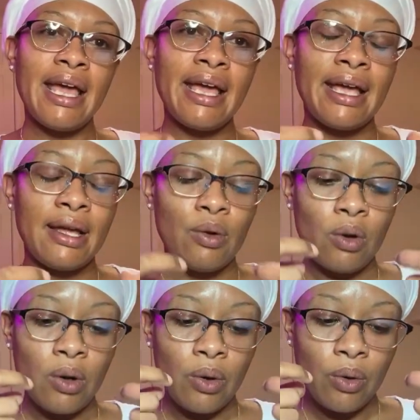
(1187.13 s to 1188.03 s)
And
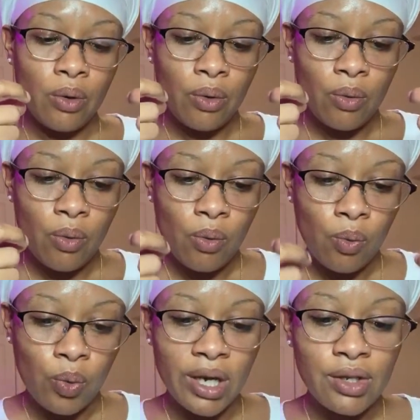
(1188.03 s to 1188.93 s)

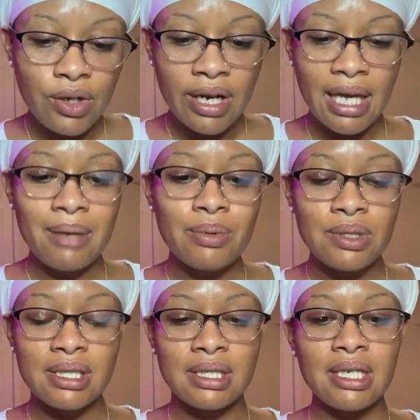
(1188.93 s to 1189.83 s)
when you're able
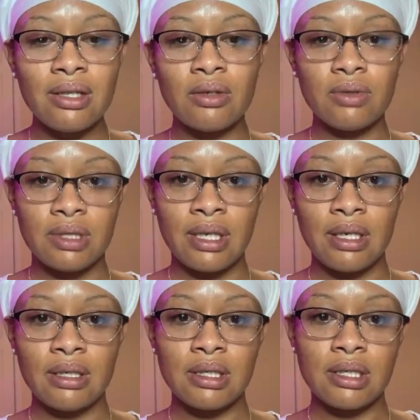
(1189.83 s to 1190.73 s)
to see those
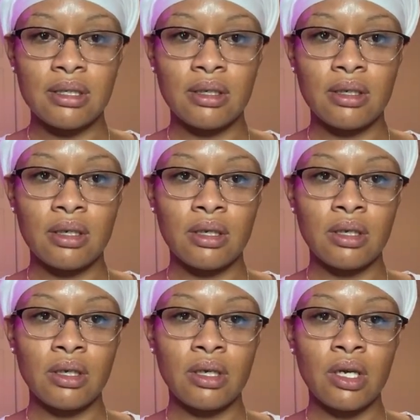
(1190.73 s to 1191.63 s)
things,
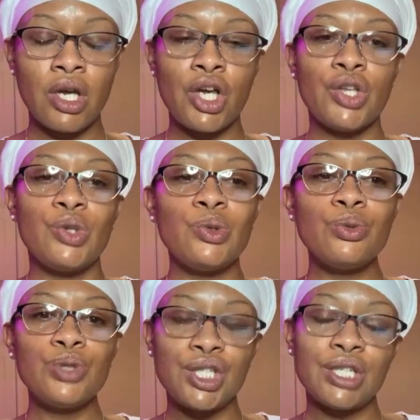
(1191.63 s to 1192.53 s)

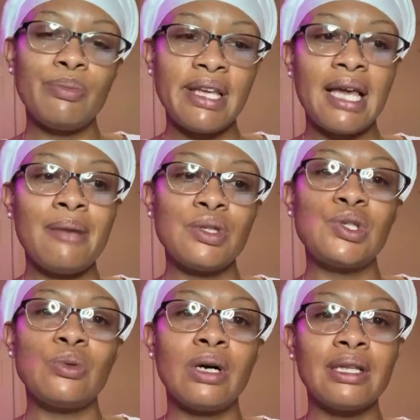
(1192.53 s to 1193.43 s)
you should be able
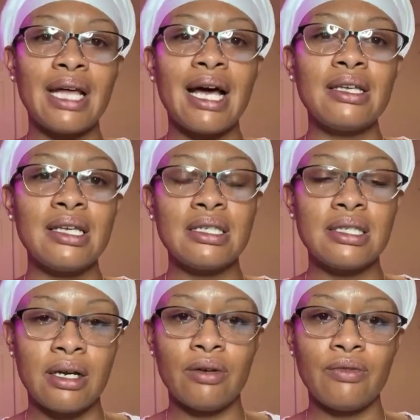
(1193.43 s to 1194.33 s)
to allow
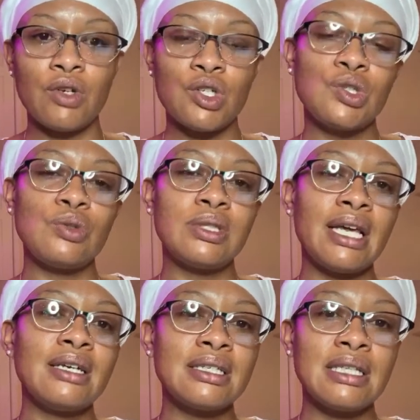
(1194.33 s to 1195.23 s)
yourself to
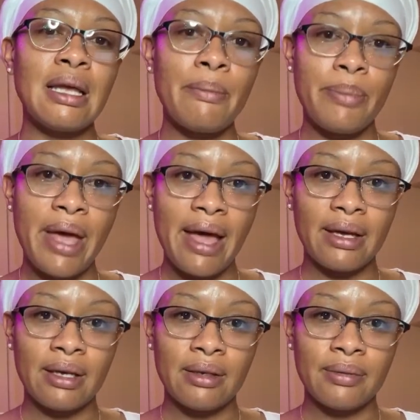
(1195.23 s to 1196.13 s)
take a step back